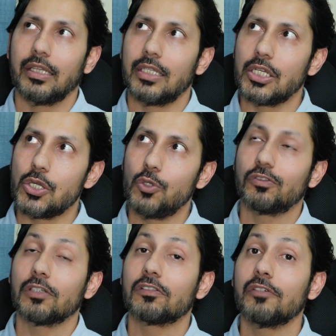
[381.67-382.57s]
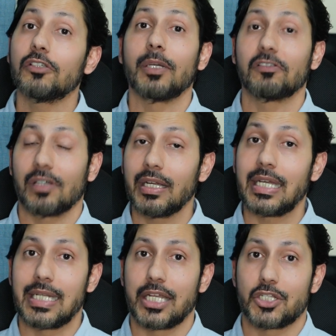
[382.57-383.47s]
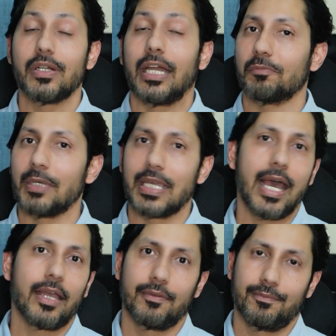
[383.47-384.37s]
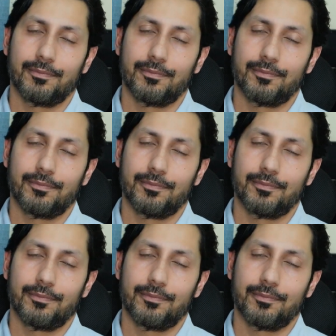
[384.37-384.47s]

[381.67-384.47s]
and they use a service based architecture SBA.